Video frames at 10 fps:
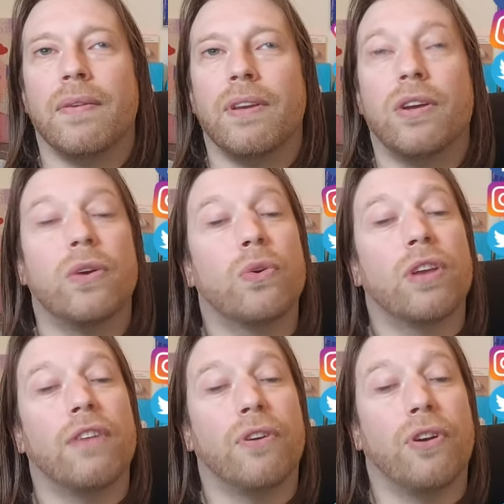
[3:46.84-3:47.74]
You can
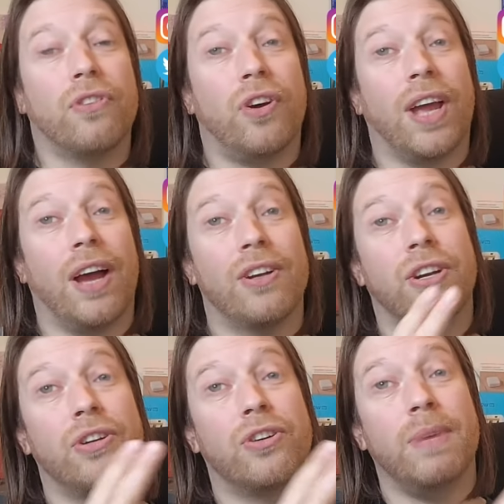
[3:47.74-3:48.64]
also follow us on our
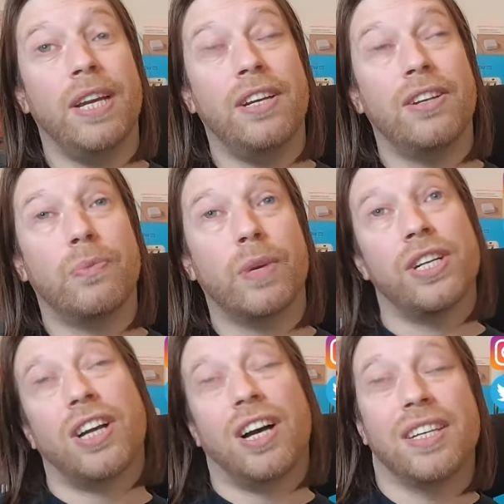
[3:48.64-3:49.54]
social medias,
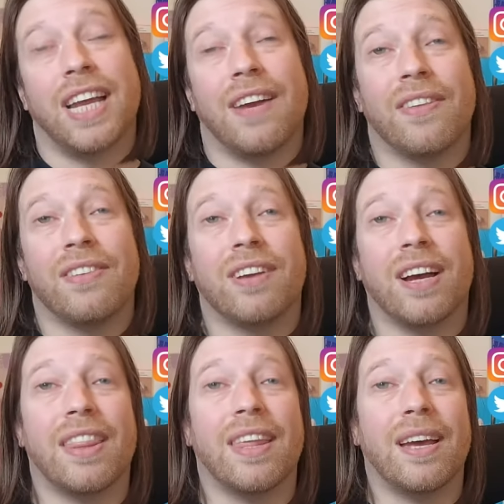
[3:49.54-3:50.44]
which are down the
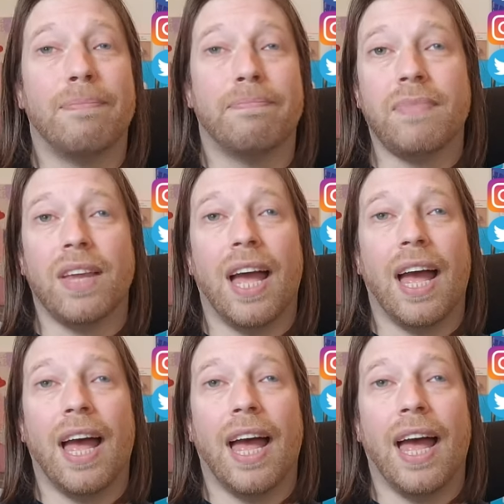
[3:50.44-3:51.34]
side there.
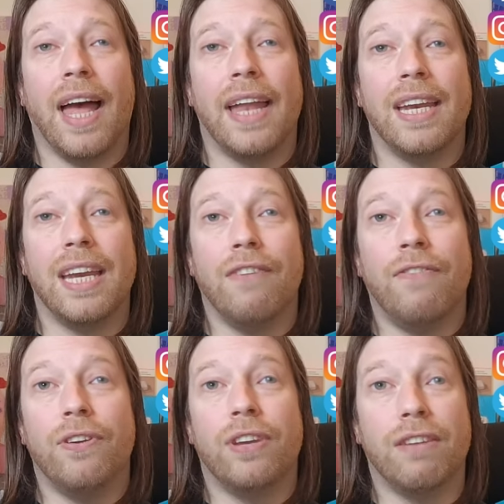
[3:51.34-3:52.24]
And
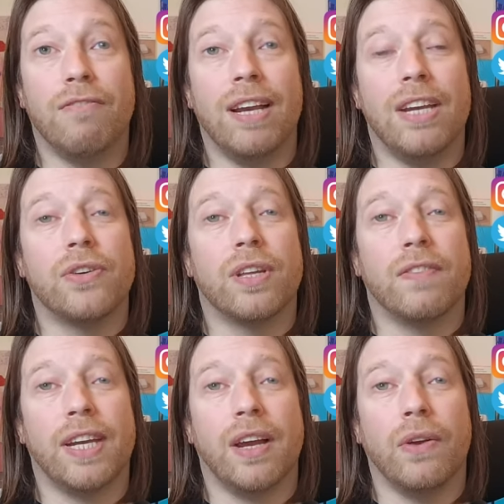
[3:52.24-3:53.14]
if you did really enjoy the
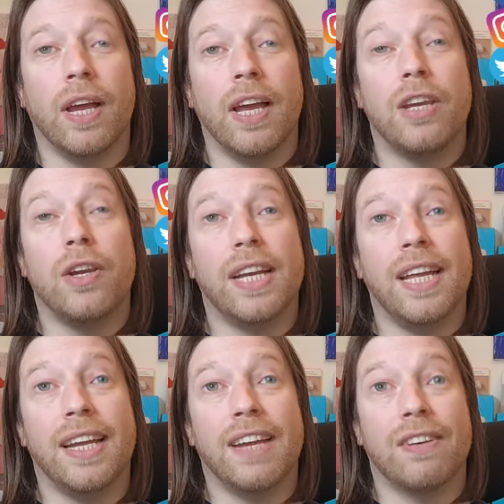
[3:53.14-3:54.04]
video, you could
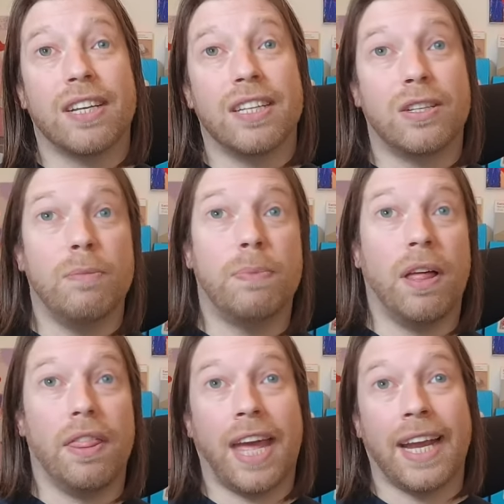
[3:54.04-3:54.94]
either give us a
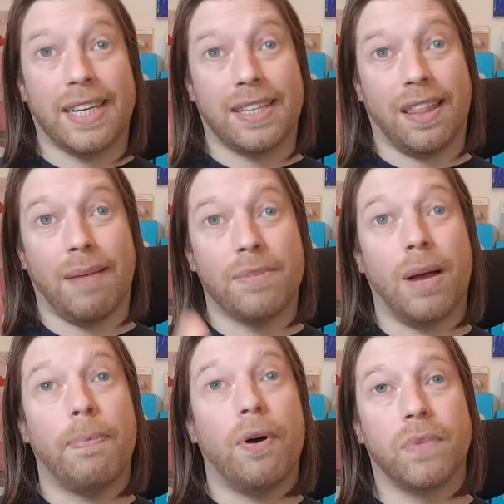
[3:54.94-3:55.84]
super thanks thumbs
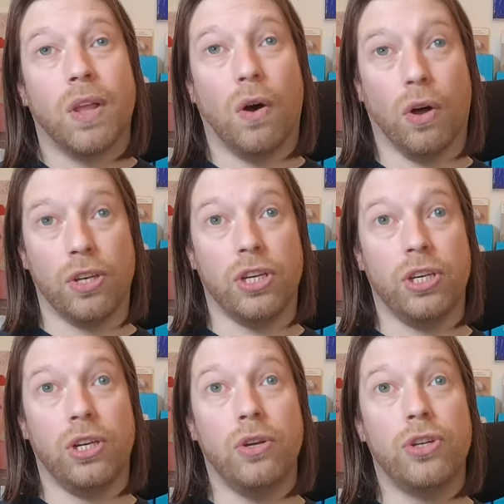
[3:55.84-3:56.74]
up on
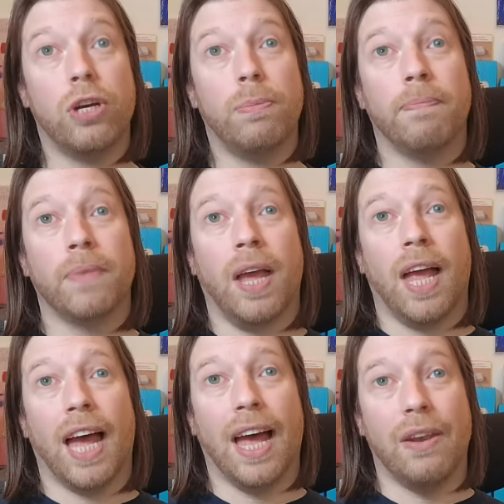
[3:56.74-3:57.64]
YouTube,
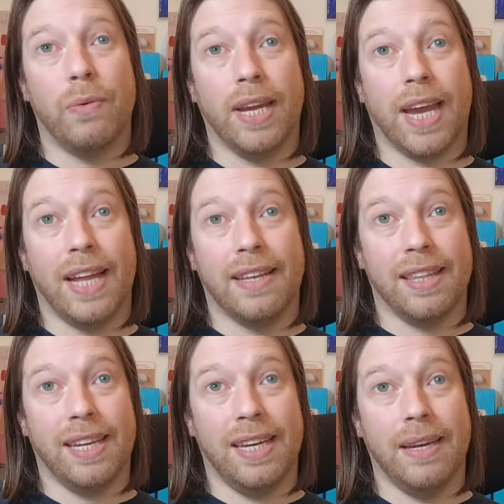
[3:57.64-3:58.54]
and we get
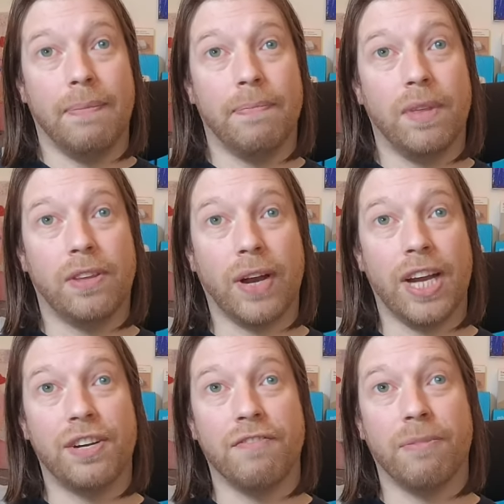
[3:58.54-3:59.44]
the
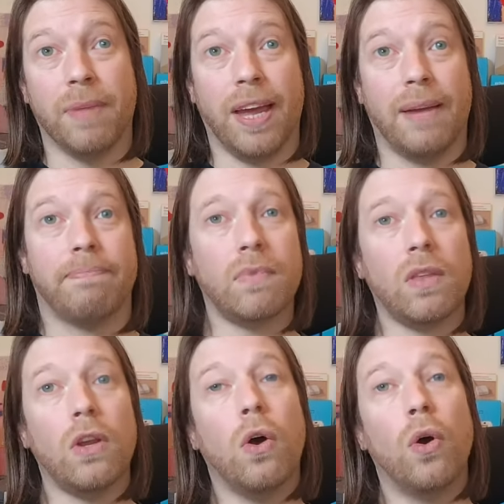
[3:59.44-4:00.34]
donation from there,
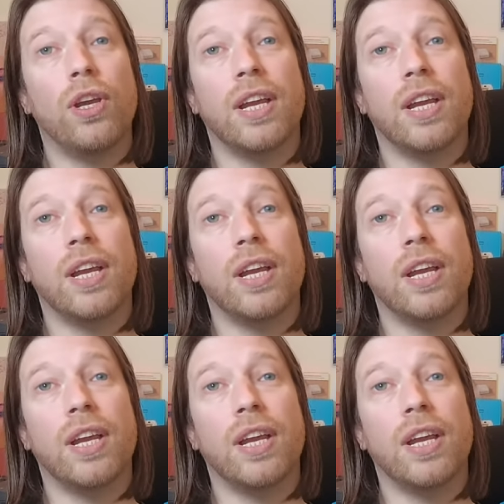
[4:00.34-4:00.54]
or you